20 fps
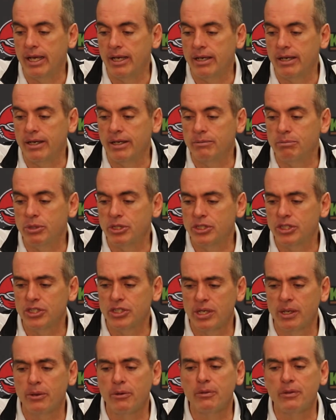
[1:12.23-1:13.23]
uh, but
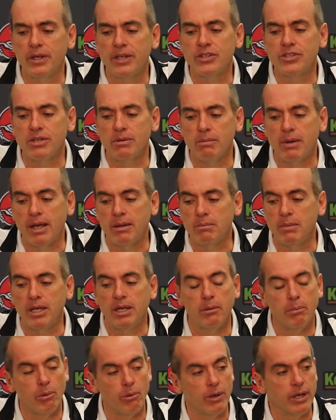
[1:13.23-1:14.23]
just little things that might
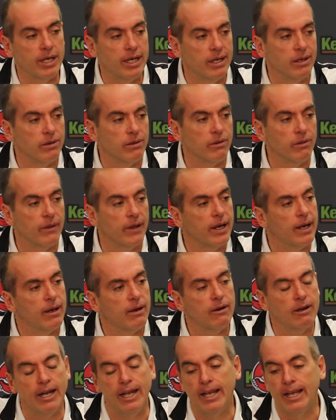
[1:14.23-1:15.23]
mean a point here or
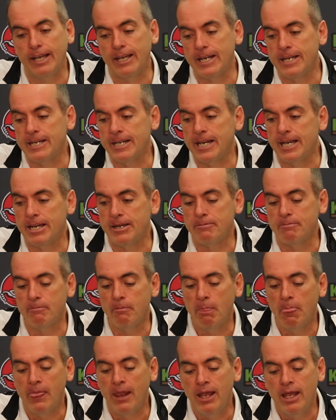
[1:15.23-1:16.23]
there, and
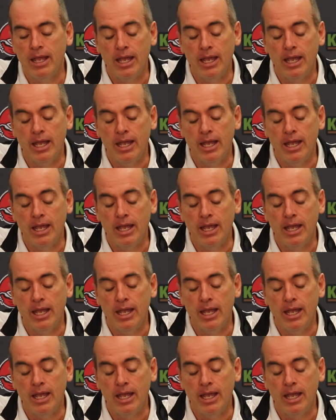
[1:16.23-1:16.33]
um,